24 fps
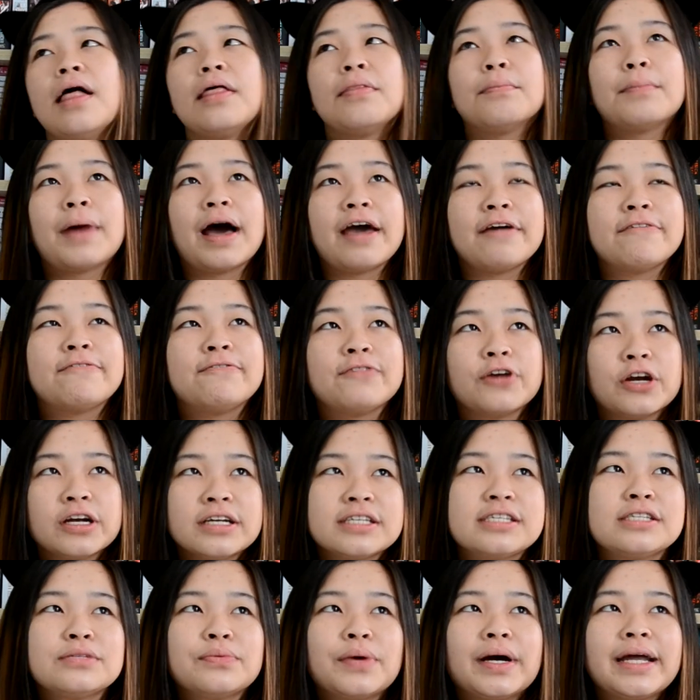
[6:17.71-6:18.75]
My
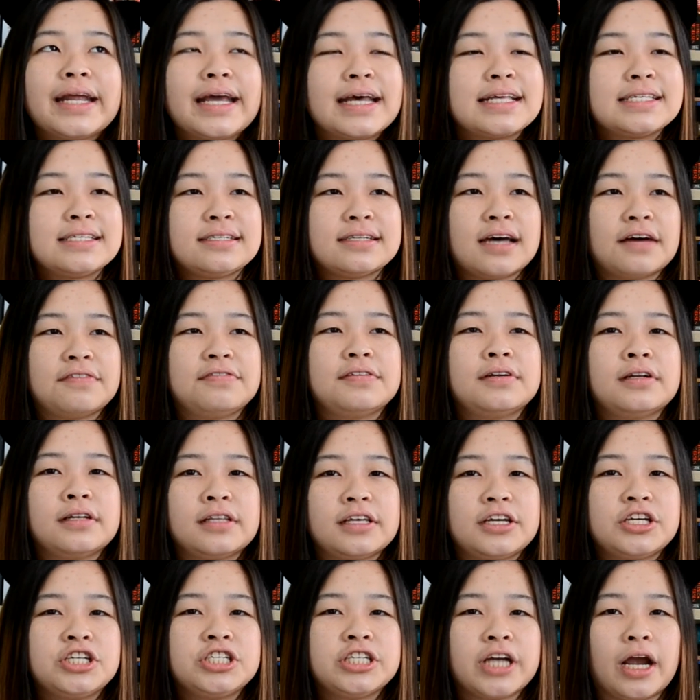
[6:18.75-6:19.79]
first one is
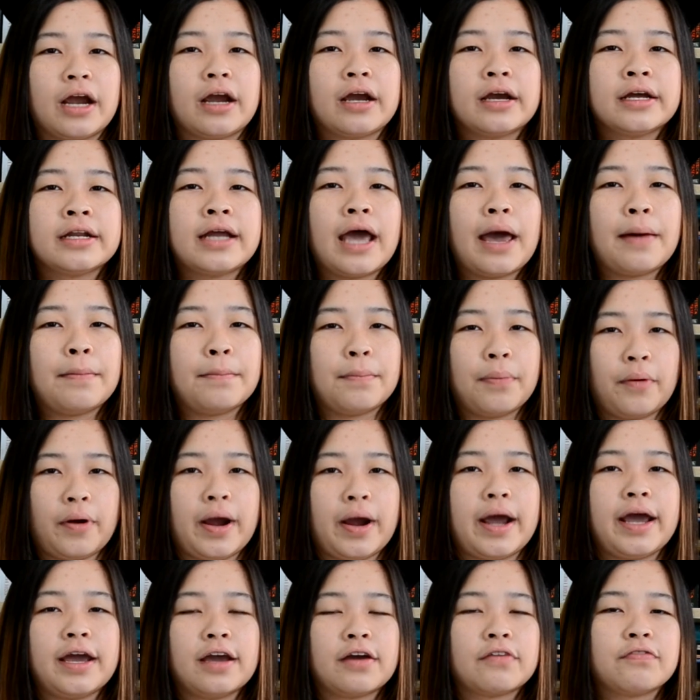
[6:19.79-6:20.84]
definitely Sharon and
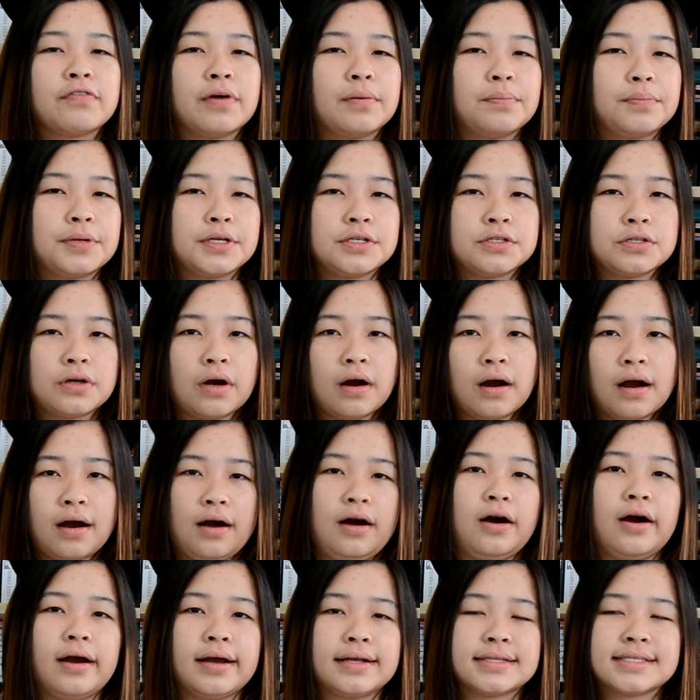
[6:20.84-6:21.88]
Break from Pandora
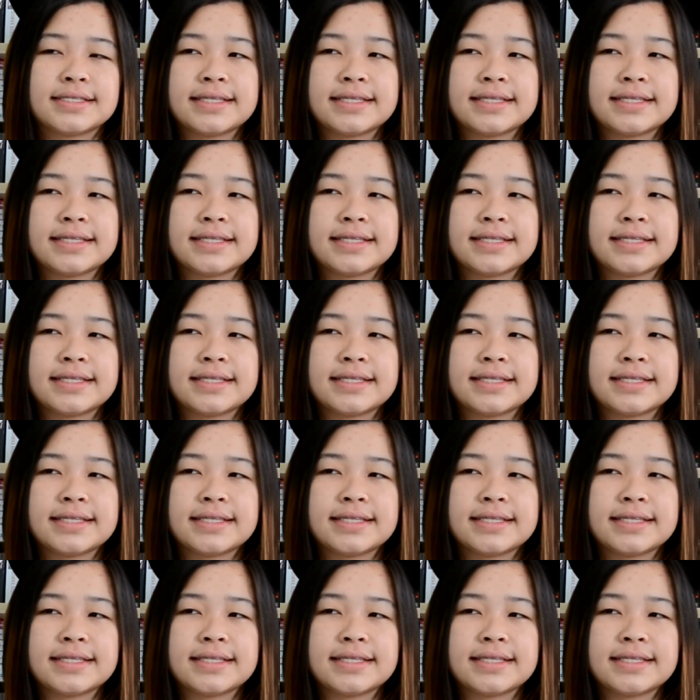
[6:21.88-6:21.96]
Hearts.